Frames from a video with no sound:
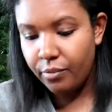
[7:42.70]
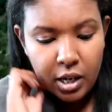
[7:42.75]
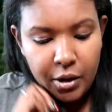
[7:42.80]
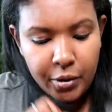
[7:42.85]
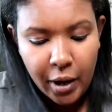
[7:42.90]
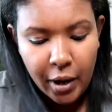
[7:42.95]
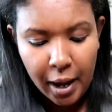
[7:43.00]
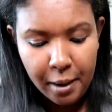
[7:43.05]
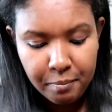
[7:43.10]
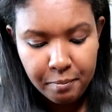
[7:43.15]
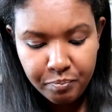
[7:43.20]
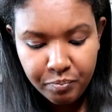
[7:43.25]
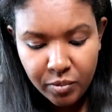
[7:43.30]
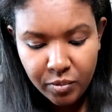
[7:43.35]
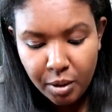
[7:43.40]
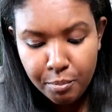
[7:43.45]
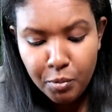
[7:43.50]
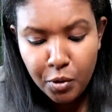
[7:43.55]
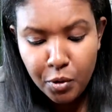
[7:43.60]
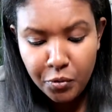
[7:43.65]
Okay,
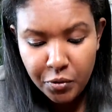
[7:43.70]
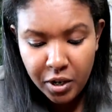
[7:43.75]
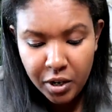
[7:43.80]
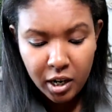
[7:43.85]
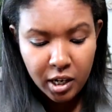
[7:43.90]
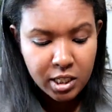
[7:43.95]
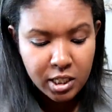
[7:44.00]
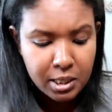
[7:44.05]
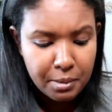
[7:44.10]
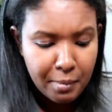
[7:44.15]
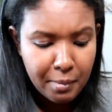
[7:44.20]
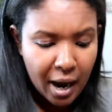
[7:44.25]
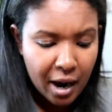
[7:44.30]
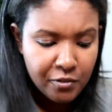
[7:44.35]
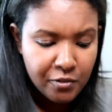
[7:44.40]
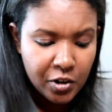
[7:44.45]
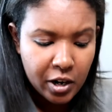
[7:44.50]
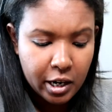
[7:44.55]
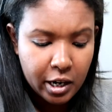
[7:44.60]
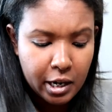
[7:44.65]
moving on to
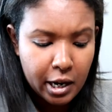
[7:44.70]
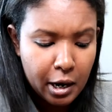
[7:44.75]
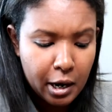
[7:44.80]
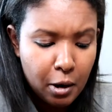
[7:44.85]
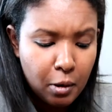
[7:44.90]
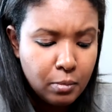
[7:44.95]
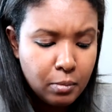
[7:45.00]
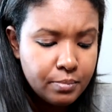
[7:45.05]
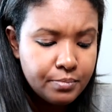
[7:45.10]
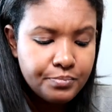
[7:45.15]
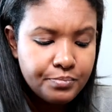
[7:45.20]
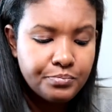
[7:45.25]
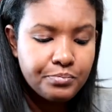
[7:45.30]
Maverick now.